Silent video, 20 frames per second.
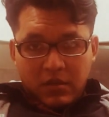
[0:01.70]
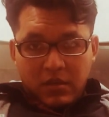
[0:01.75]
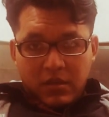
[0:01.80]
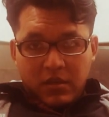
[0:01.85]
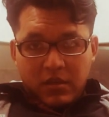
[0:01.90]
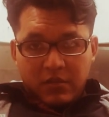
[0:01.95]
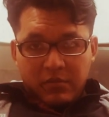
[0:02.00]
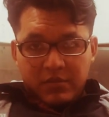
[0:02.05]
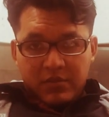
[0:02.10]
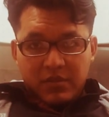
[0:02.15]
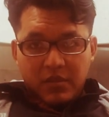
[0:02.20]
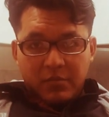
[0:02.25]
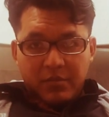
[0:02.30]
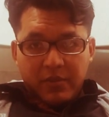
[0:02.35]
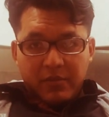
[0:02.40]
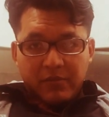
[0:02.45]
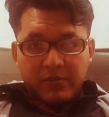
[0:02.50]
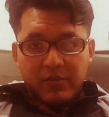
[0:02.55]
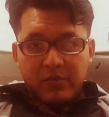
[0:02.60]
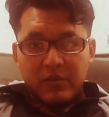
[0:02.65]
Hey, what's up,
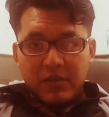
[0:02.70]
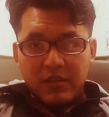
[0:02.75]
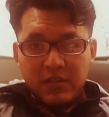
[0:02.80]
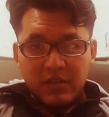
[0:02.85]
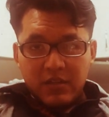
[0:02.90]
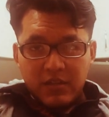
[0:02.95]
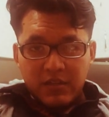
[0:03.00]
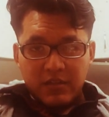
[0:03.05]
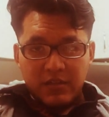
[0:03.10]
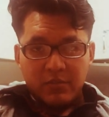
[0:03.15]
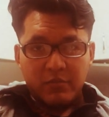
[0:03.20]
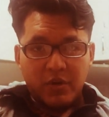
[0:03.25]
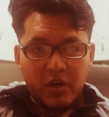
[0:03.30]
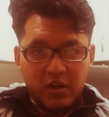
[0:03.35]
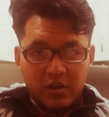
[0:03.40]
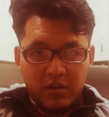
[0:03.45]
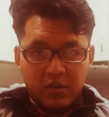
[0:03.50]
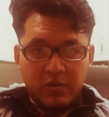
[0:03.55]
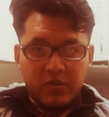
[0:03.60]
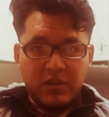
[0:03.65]
everyone?
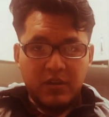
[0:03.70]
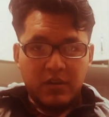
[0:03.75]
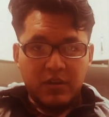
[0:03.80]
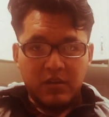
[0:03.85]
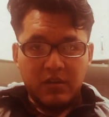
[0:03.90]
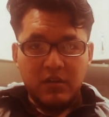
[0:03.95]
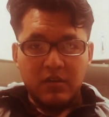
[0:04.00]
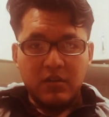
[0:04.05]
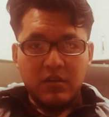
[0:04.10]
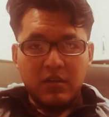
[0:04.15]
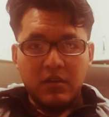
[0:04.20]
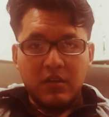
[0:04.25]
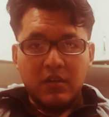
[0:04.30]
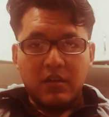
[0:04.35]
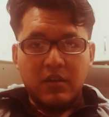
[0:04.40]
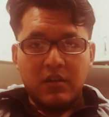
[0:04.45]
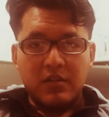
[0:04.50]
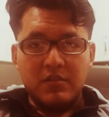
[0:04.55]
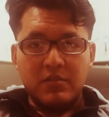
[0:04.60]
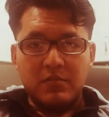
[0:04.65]
Marco here.
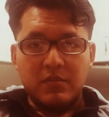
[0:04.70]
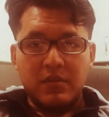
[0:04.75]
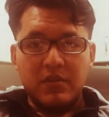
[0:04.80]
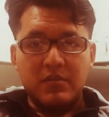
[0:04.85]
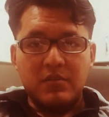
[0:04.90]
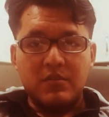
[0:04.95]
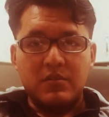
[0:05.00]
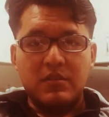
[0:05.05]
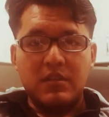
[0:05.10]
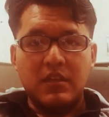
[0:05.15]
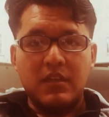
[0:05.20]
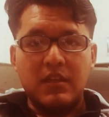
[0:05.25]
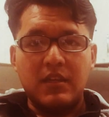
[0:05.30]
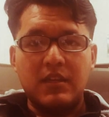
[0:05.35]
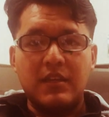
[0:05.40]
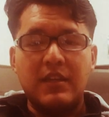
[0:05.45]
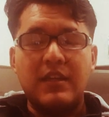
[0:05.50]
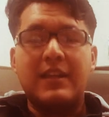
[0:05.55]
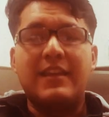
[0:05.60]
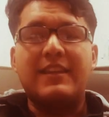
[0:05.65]
I just wanted to
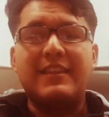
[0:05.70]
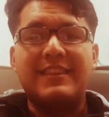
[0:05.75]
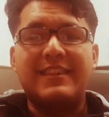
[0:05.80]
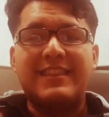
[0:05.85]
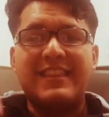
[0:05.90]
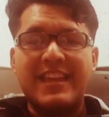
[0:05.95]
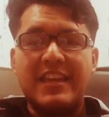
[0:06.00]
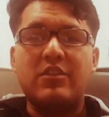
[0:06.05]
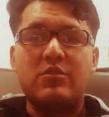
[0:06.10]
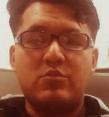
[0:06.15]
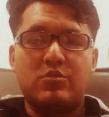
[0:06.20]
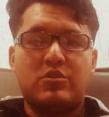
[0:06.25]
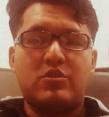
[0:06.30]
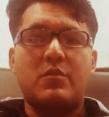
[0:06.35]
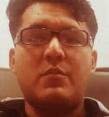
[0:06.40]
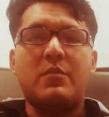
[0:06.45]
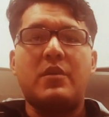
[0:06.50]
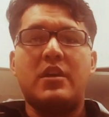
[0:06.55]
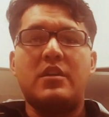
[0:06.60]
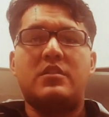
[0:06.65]
say thank you
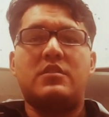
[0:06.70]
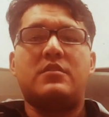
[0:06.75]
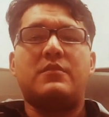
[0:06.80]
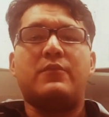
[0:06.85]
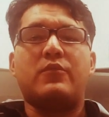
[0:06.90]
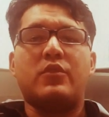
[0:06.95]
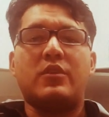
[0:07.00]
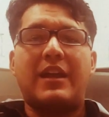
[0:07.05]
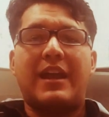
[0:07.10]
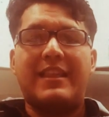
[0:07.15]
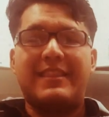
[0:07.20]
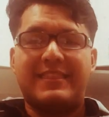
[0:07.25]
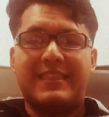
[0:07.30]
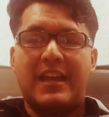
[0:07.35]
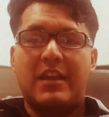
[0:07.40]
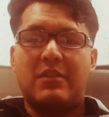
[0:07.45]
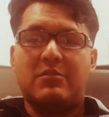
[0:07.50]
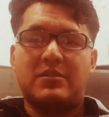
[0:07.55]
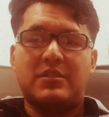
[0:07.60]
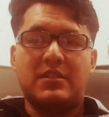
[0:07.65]
so much for
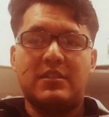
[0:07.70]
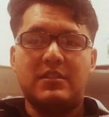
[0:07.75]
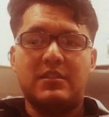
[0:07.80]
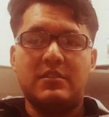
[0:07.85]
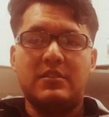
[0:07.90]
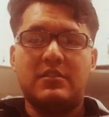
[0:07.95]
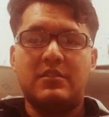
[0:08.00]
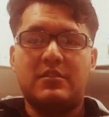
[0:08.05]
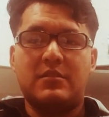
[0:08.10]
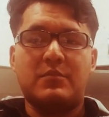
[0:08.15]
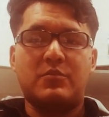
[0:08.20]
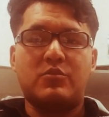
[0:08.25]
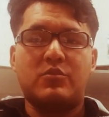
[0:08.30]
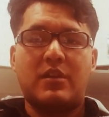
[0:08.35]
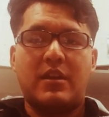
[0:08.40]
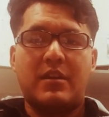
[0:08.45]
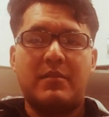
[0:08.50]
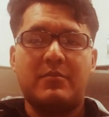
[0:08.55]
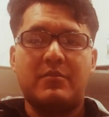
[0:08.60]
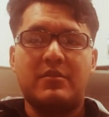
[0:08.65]
1,000
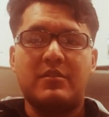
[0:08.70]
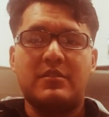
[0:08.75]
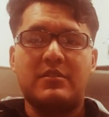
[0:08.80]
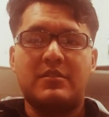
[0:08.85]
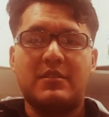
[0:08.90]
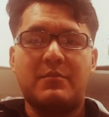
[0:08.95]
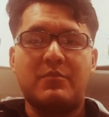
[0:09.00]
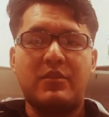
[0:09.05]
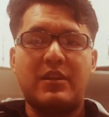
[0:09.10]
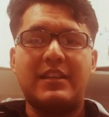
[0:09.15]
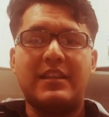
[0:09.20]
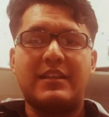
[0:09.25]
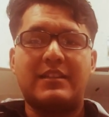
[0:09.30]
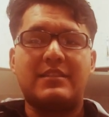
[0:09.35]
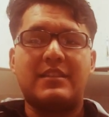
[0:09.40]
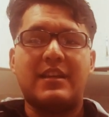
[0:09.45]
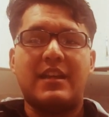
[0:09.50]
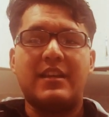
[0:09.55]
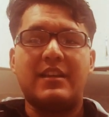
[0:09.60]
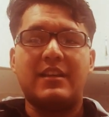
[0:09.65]
subscribers. I'm really
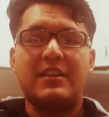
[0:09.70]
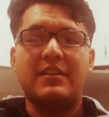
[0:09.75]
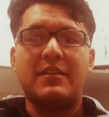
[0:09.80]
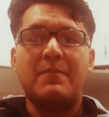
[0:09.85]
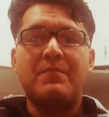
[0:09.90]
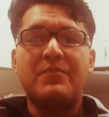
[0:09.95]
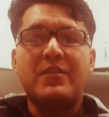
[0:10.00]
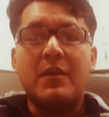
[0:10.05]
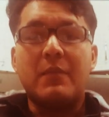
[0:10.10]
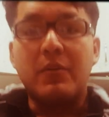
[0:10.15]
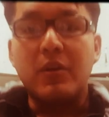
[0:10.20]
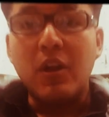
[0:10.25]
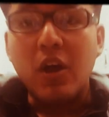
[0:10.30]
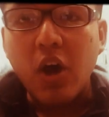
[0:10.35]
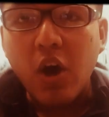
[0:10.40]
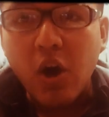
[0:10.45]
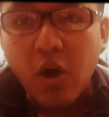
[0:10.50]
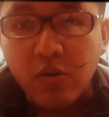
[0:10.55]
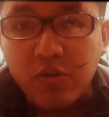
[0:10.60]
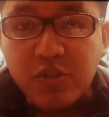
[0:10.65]
excited. But
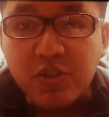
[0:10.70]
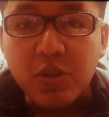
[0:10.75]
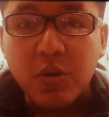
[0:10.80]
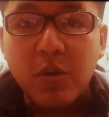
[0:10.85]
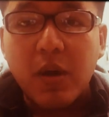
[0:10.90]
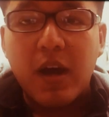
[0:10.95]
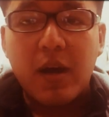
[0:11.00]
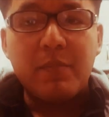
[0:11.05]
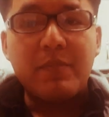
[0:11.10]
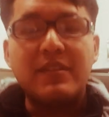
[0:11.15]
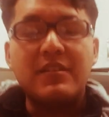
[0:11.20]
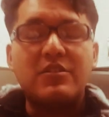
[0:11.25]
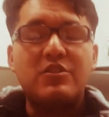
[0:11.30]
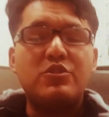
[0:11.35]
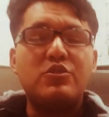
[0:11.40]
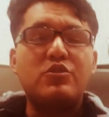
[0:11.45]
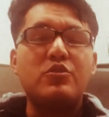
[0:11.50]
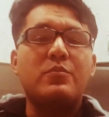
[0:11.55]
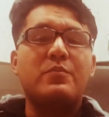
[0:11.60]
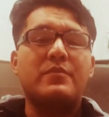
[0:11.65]
also, I've been
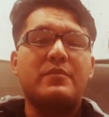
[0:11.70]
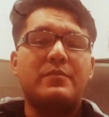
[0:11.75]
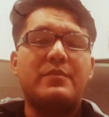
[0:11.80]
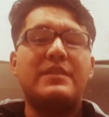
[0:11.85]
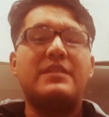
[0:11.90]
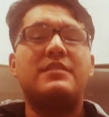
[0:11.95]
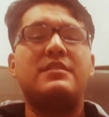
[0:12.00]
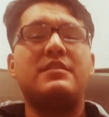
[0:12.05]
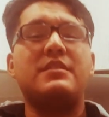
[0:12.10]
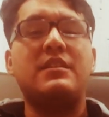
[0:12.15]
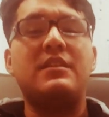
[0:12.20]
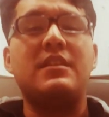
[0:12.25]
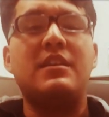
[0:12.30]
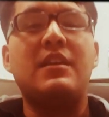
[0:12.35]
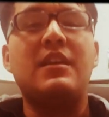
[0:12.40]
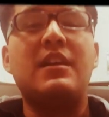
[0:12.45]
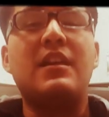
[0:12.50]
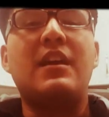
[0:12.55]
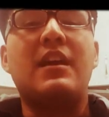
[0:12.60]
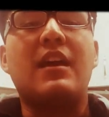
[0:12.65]
super busy.
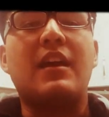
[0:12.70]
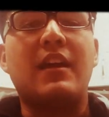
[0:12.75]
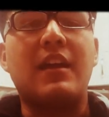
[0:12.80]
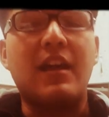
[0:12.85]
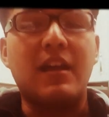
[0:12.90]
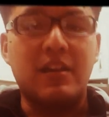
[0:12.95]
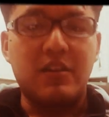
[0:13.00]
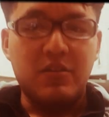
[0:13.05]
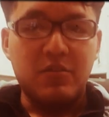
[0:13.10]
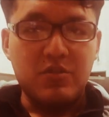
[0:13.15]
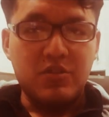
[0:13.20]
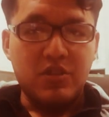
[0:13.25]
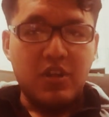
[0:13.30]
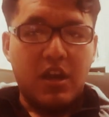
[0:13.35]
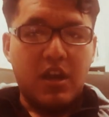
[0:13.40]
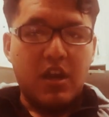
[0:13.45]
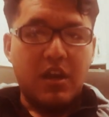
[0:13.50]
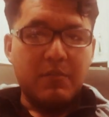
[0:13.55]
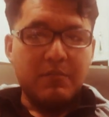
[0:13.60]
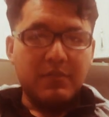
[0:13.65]
I got a new
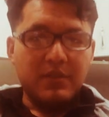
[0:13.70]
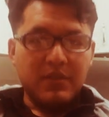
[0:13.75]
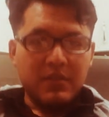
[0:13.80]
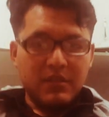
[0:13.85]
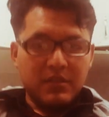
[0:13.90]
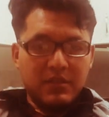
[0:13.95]
job,